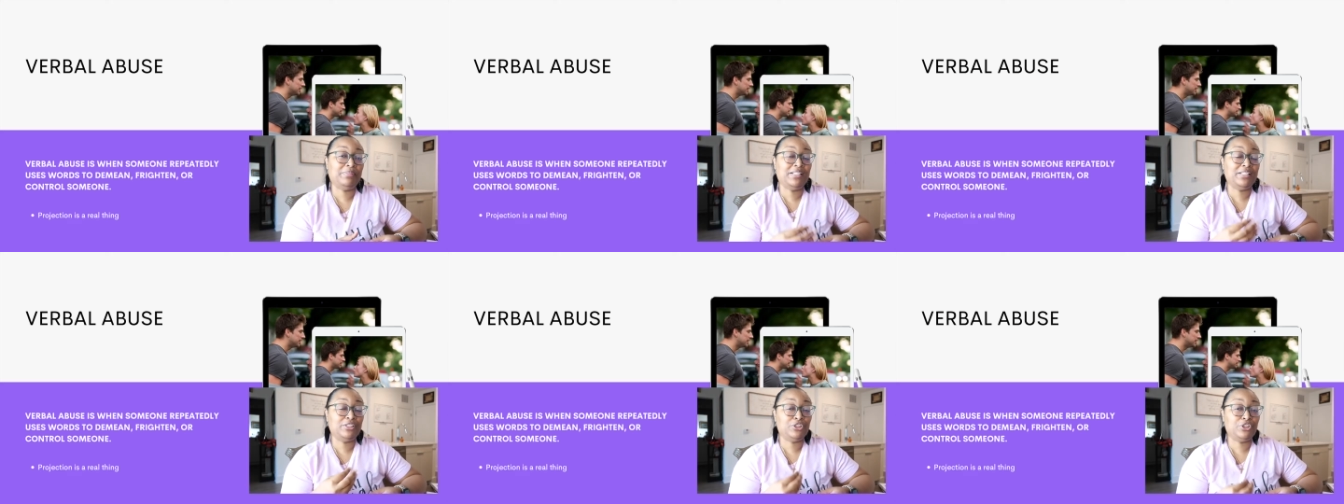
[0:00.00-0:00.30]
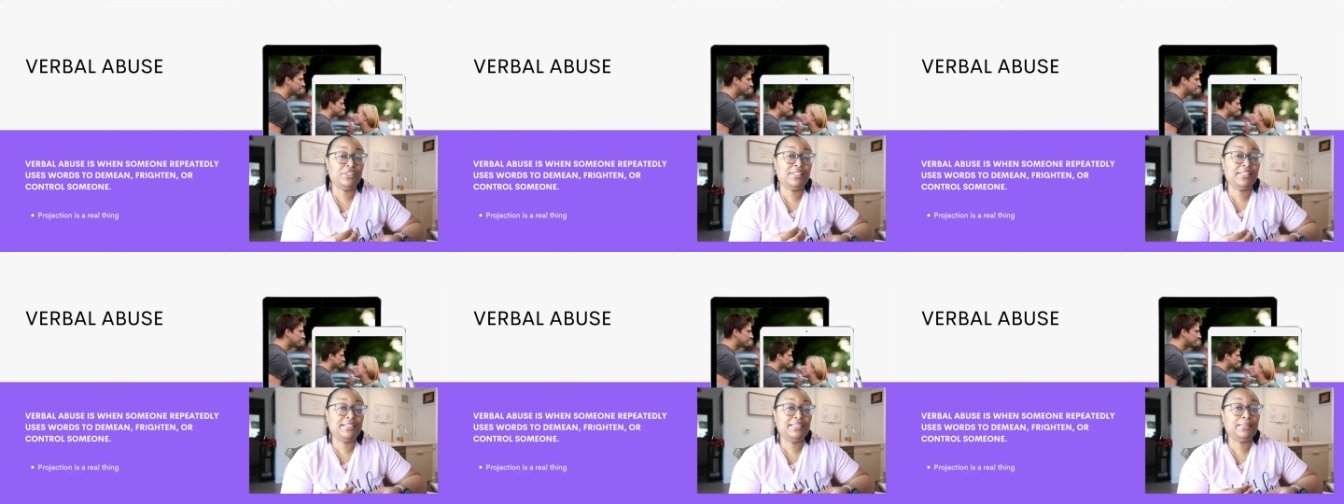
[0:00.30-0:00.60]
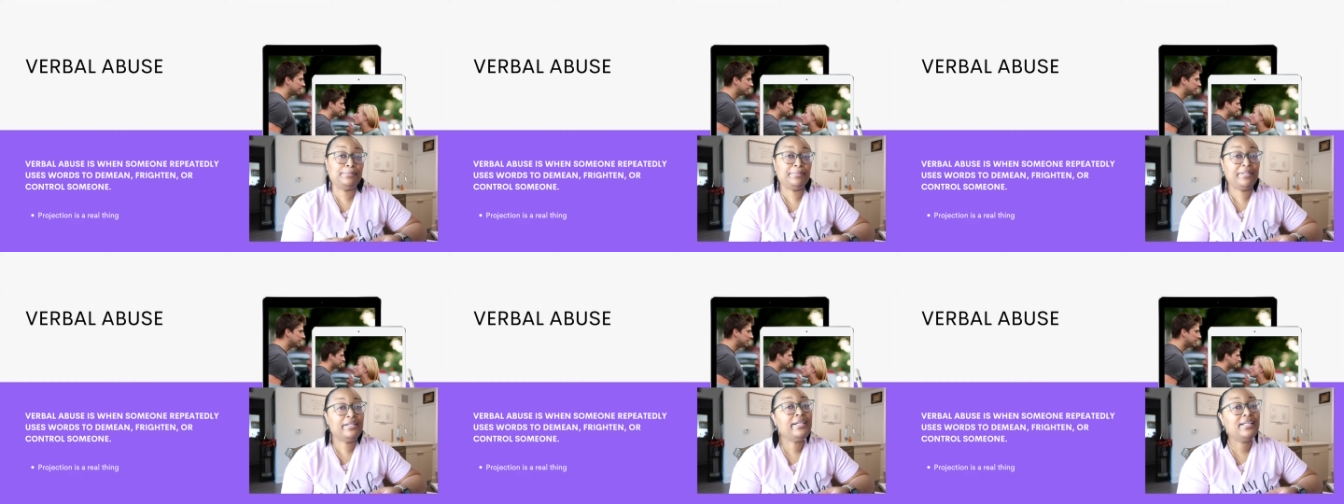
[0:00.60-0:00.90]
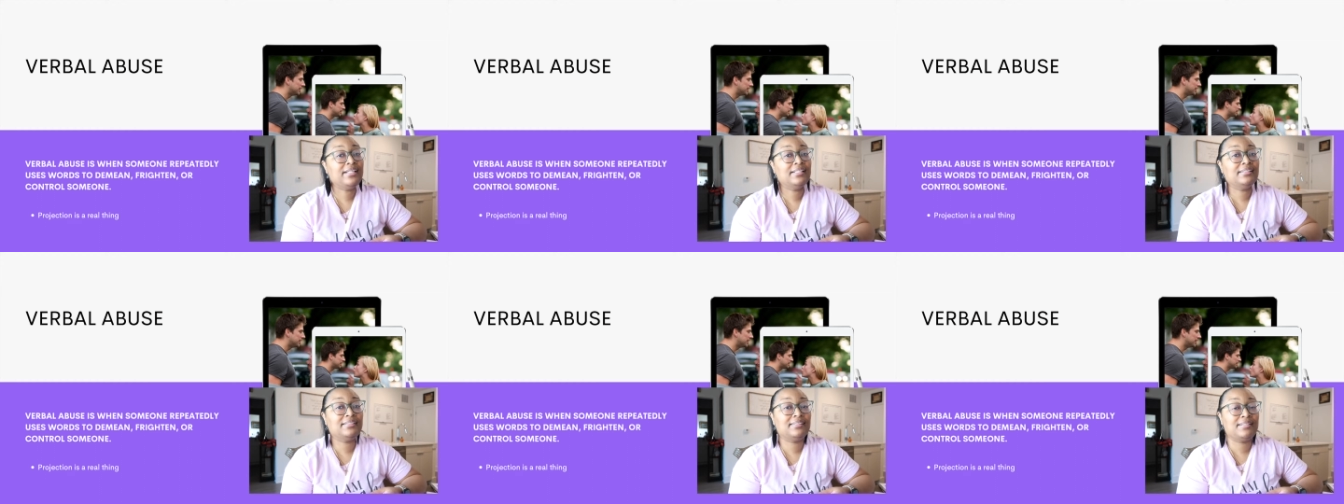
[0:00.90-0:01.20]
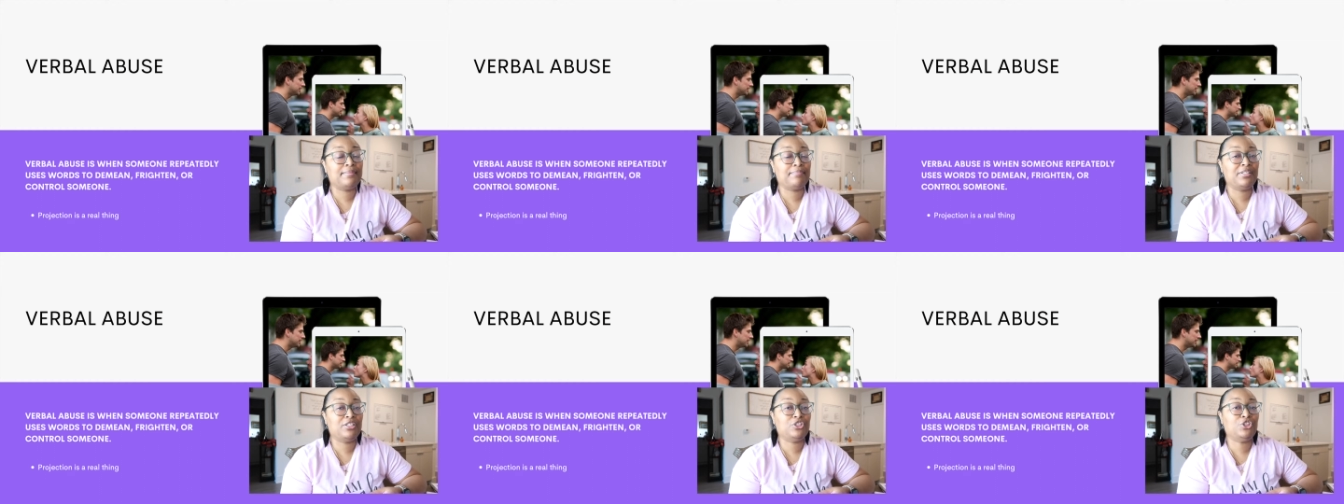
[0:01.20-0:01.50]
because she experienced
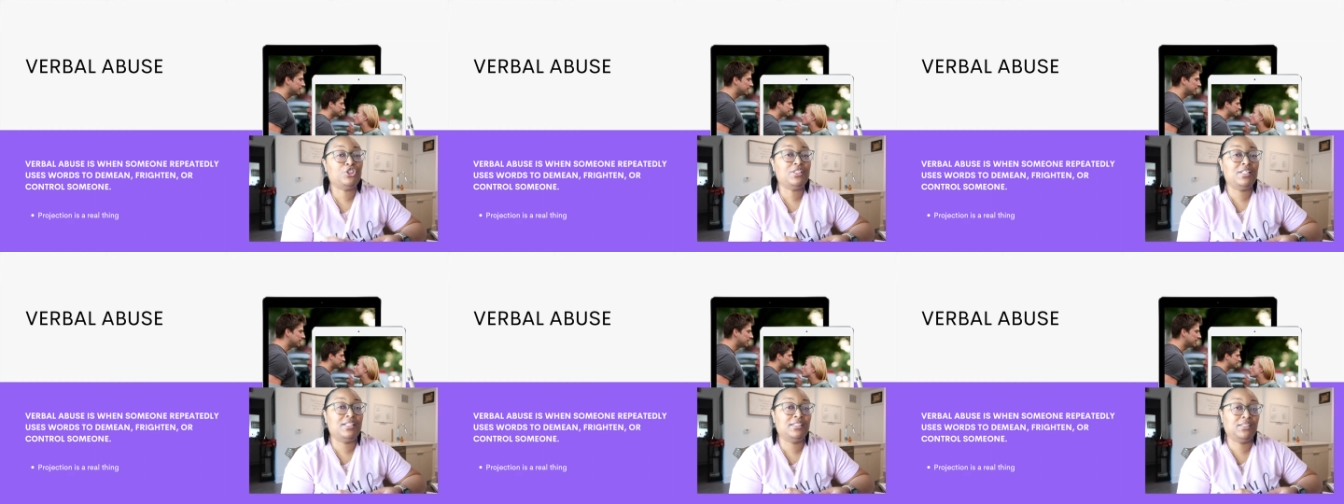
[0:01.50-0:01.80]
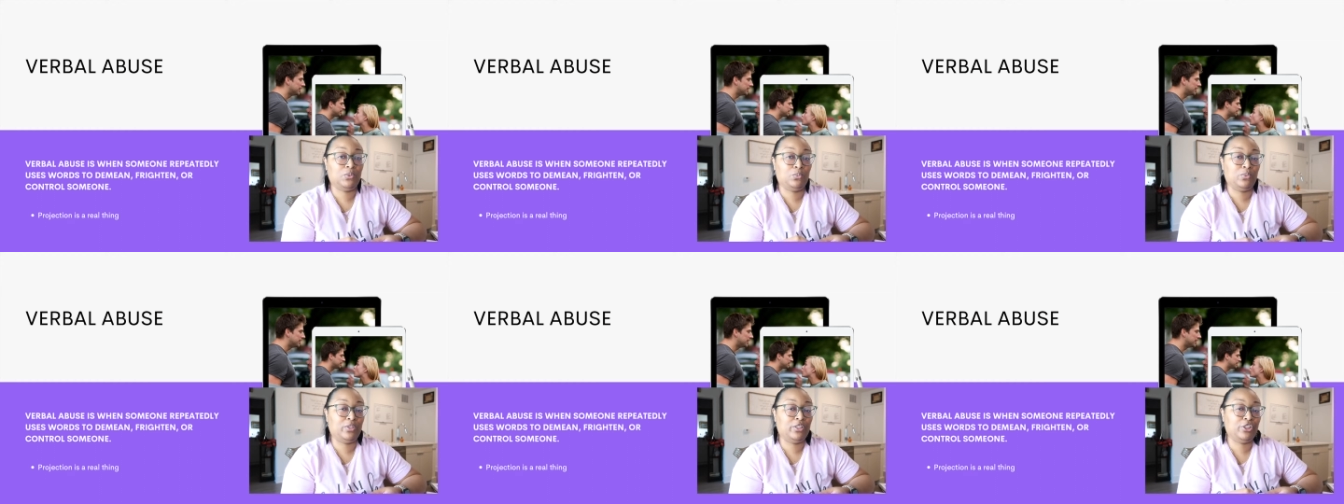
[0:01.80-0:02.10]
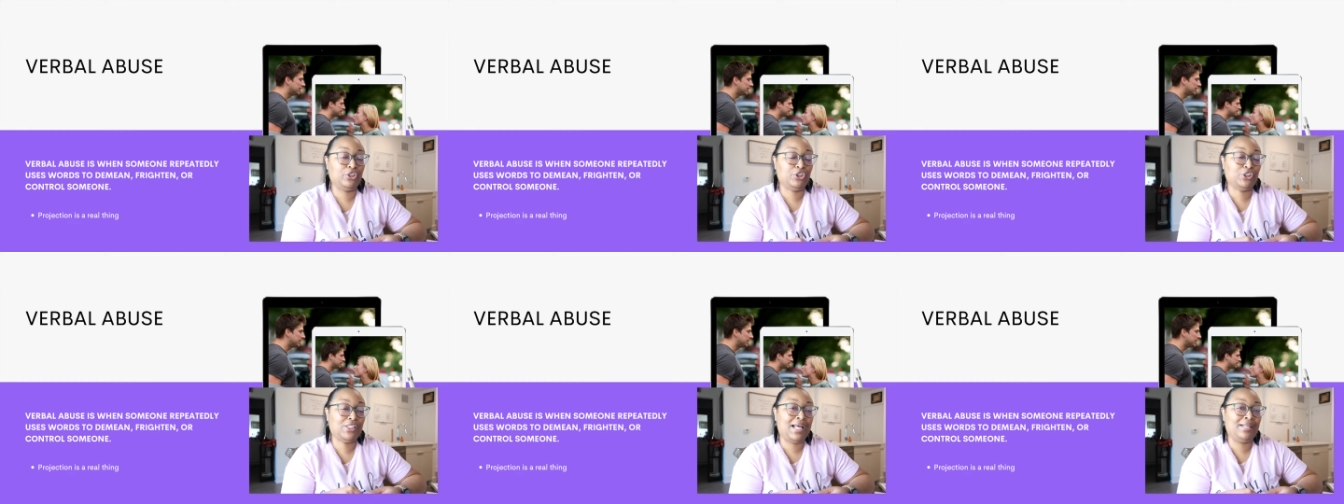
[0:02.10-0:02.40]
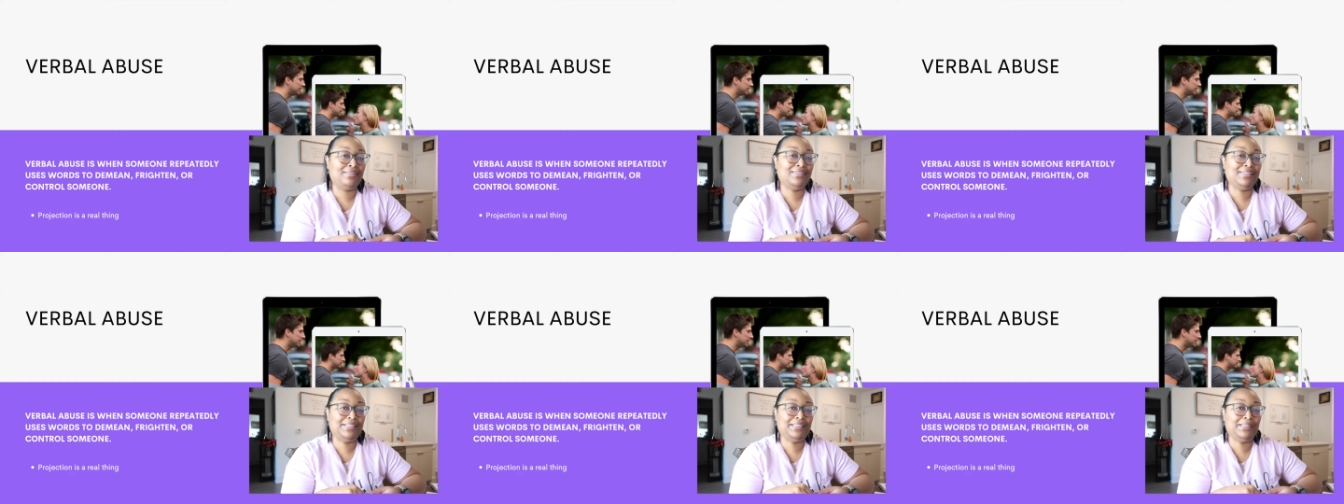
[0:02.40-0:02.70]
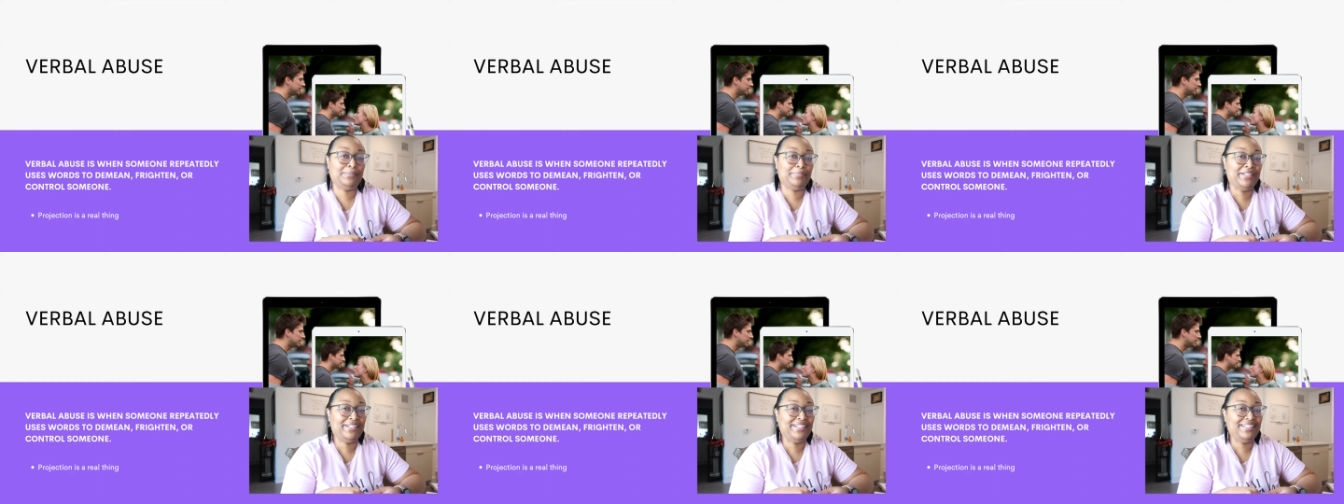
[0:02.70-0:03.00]
something she doesn't want her child to
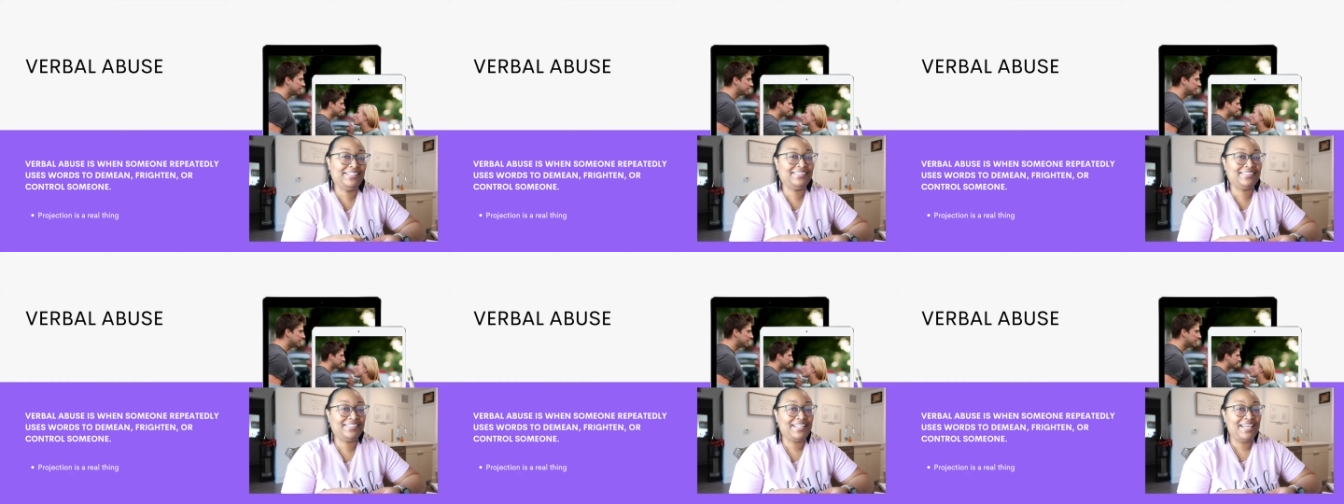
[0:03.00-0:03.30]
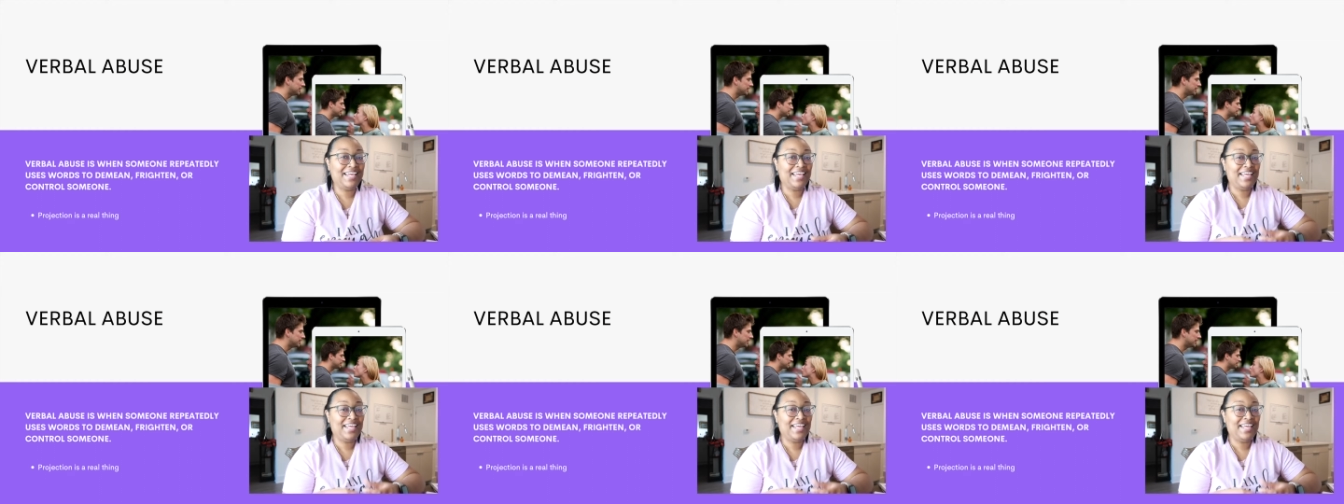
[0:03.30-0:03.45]
experience.